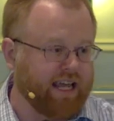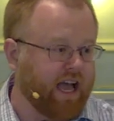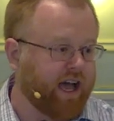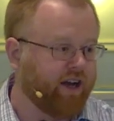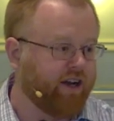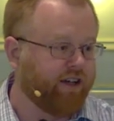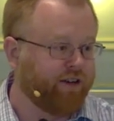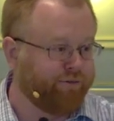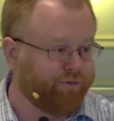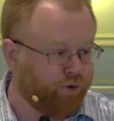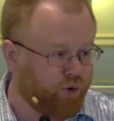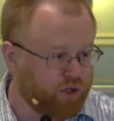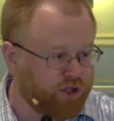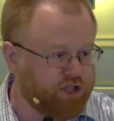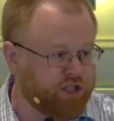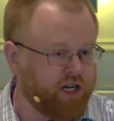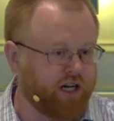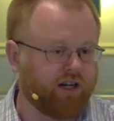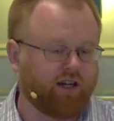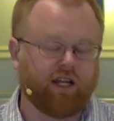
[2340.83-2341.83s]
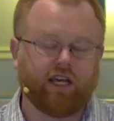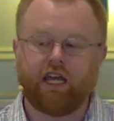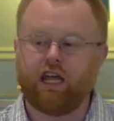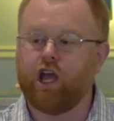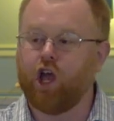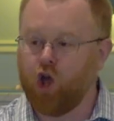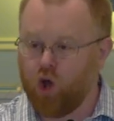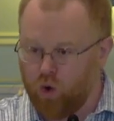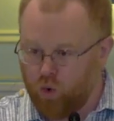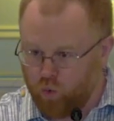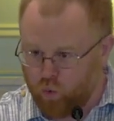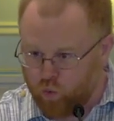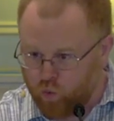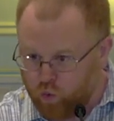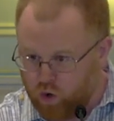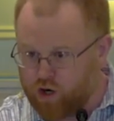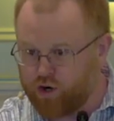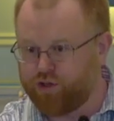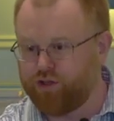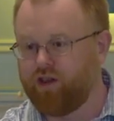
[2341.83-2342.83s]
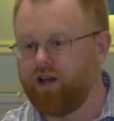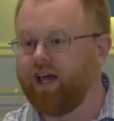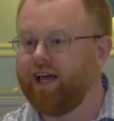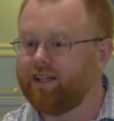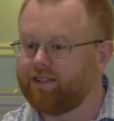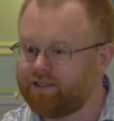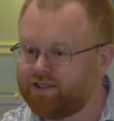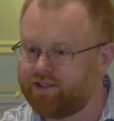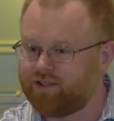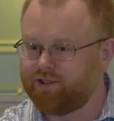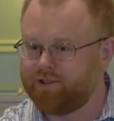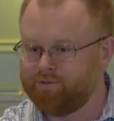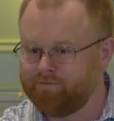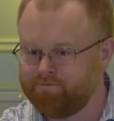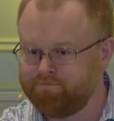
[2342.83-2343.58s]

and unfortunately worthless.